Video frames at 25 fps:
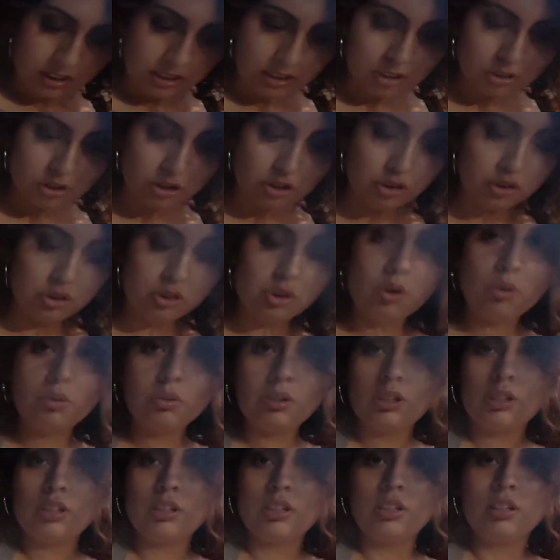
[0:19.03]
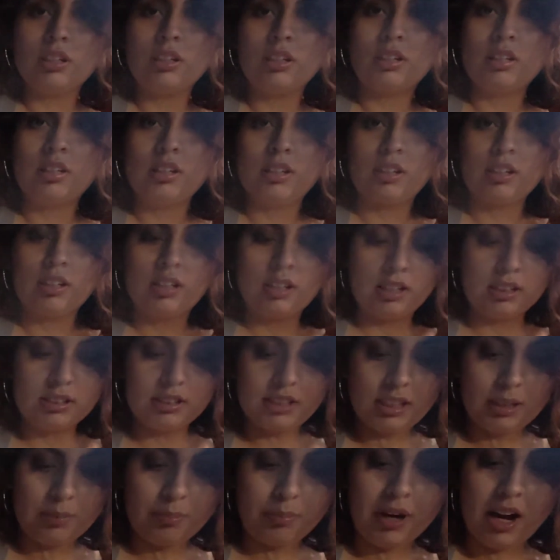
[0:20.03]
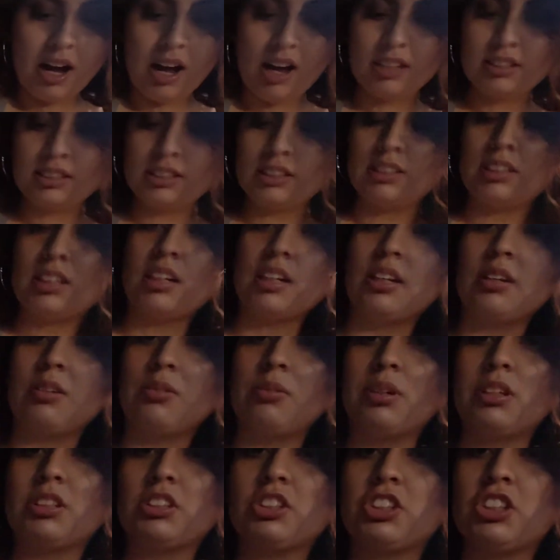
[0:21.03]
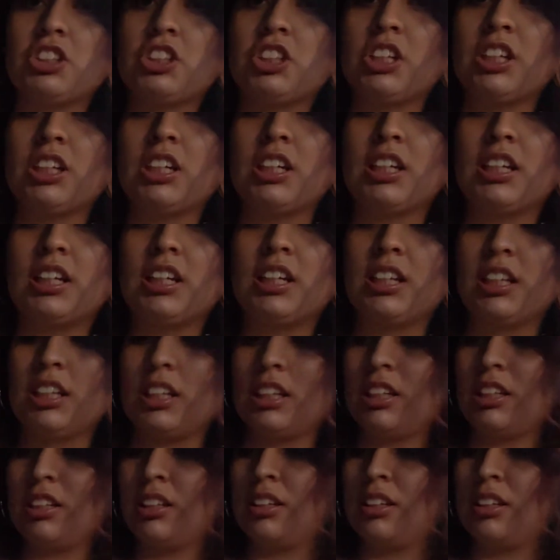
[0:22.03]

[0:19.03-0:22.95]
It's so good. It's like pasta with chicken